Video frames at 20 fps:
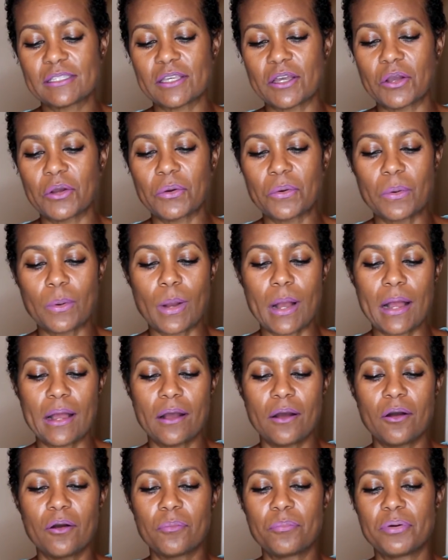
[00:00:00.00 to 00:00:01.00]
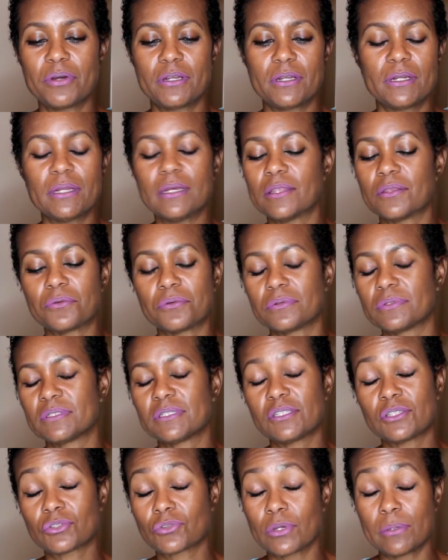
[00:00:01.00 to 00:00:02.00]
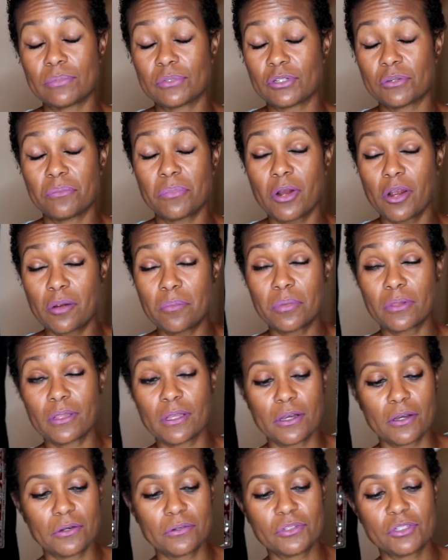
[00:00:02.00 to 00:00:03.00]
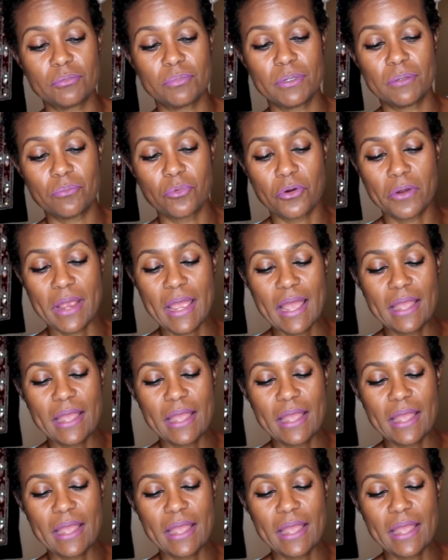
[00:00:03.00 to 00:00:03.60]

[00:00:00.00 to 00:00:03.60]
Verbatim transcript: so I'll put it in the description bar below to be more